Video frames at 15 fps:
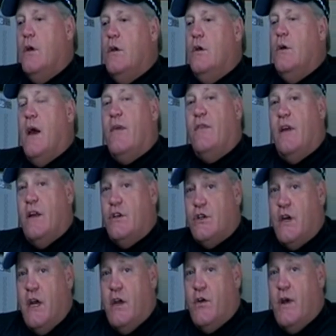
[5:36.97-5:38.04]
You have to
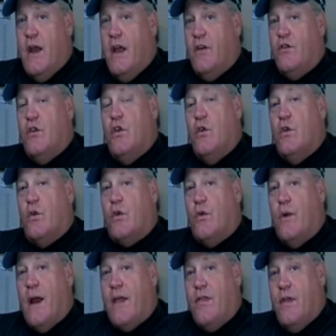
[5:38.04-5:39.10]
educate your hands to do the
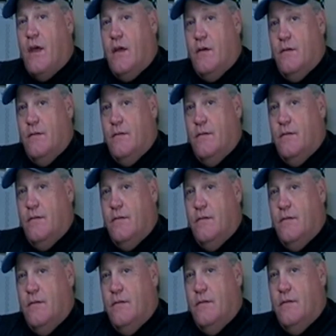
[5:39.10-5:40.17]
correct thing.
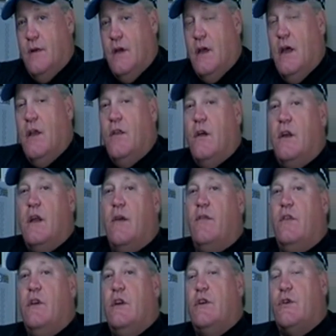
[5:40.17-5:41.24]
Then you have
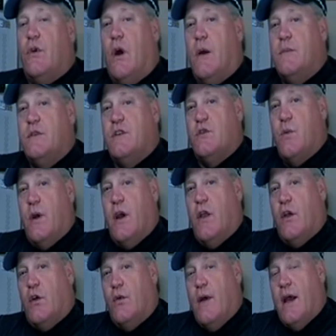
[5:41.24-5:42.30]
to teach your arms to swing on
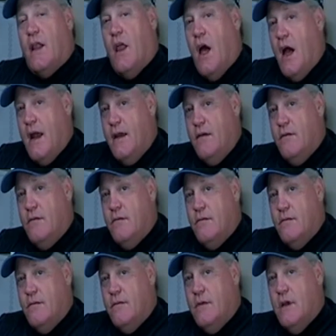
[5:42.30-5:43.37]
the correct line.
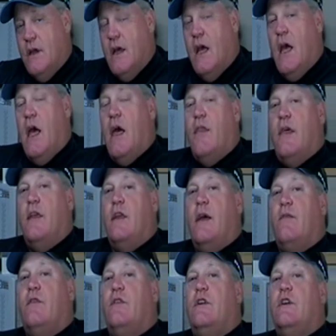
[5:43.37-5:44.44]
And then you
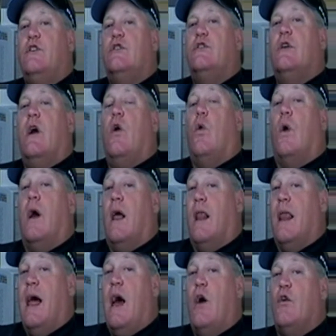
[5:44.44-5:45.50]
have to teach or
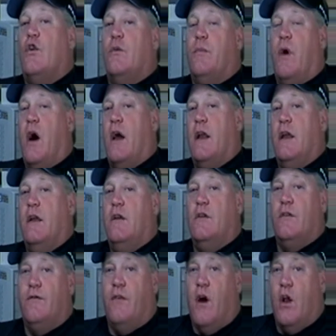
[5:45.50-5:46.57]
allow your body
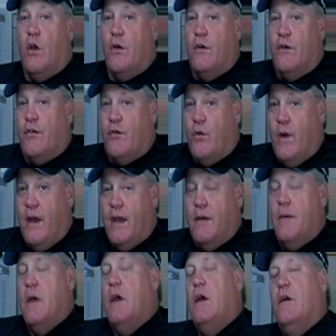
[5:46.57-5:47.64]
to follow your swing.
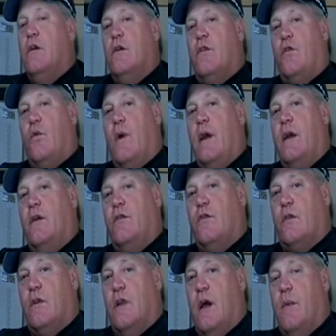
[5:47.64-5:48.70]
Your swing is
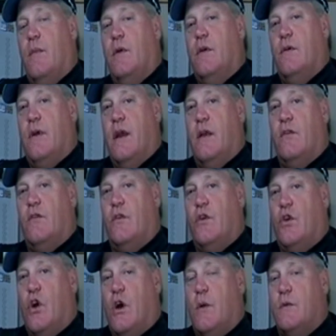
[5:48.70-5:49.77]
your club, your hands, and
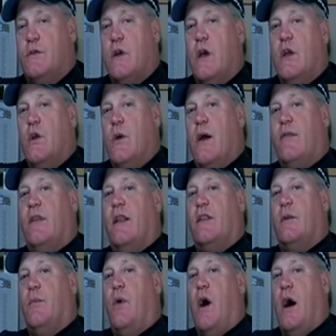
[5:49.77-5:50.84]
your arms. You have to
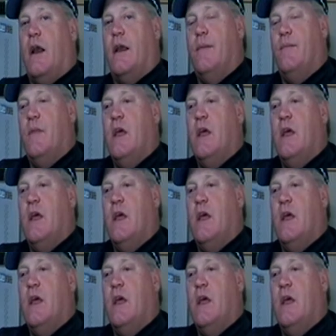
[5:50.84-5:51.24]
let the body.